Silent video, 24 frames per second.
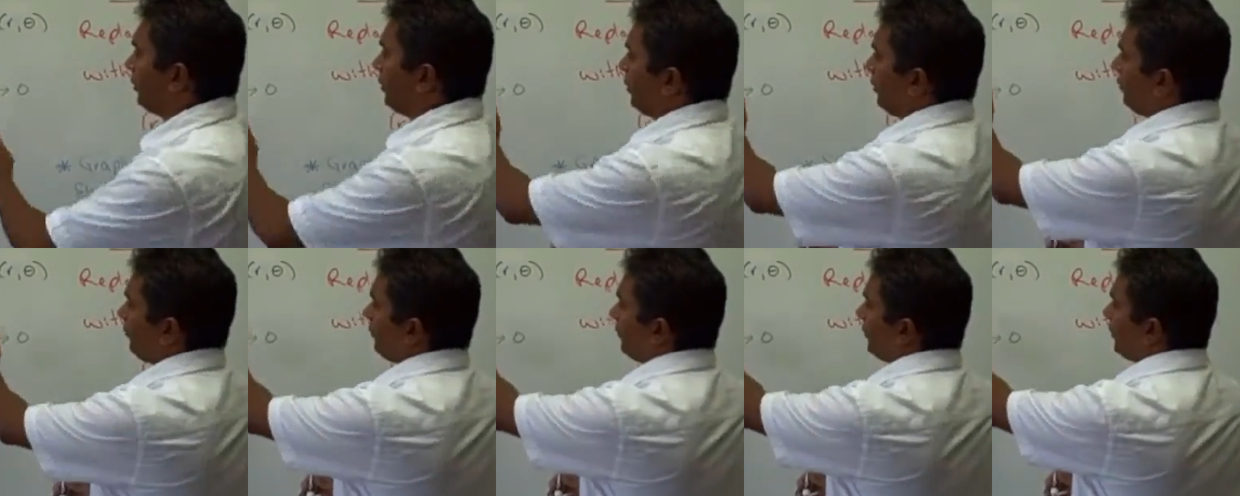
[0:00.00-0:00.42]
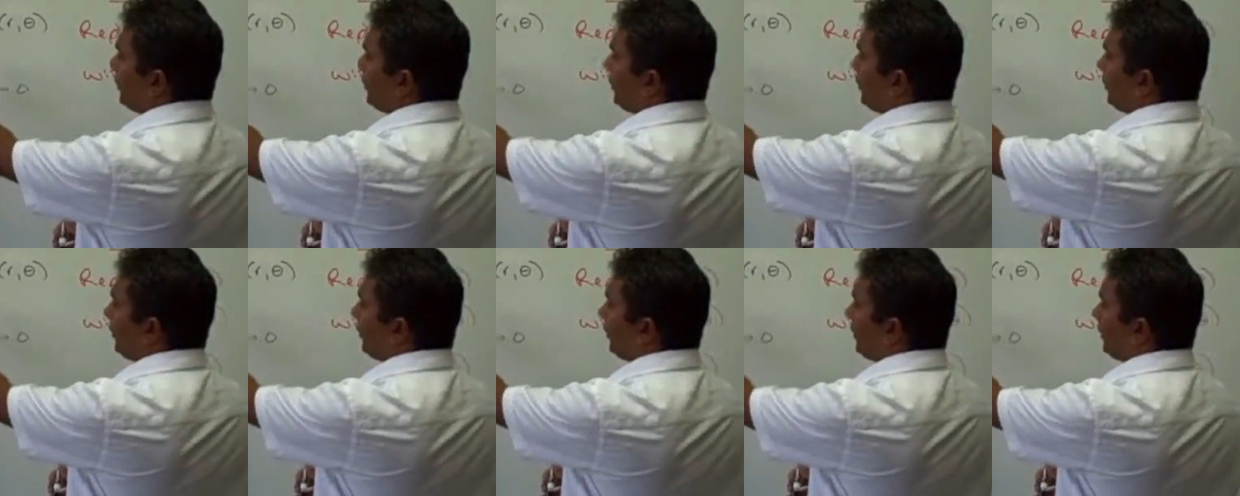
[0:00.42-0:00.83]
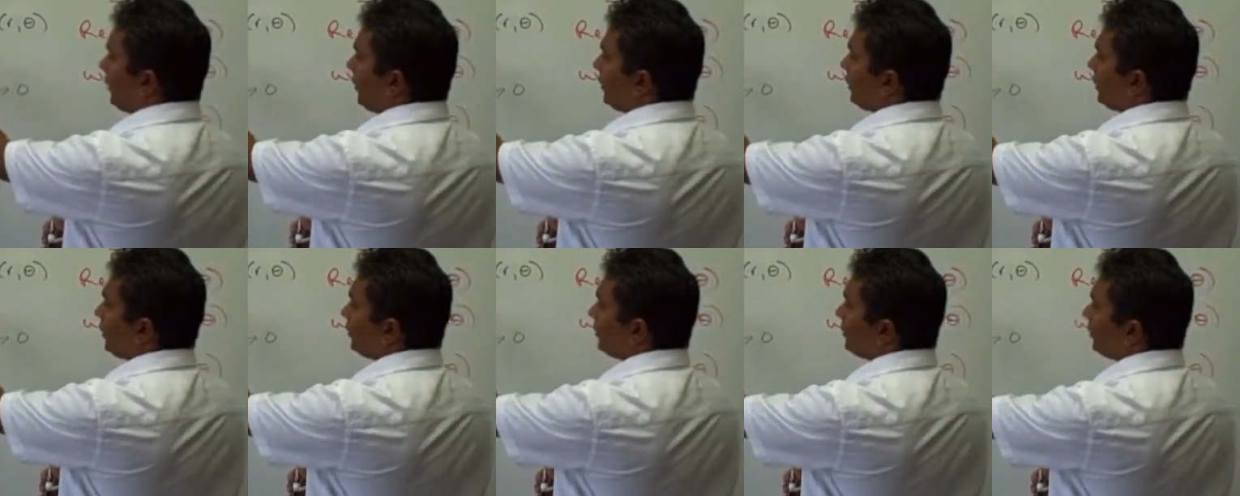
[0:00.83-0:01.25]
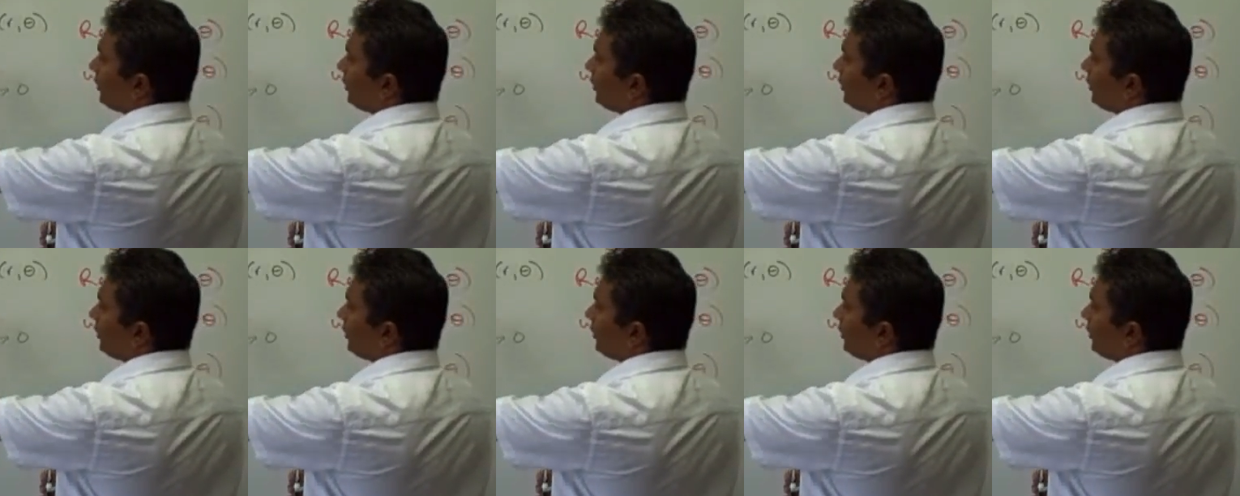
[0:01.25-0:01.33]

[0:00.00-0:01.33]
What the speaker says: If this is theta,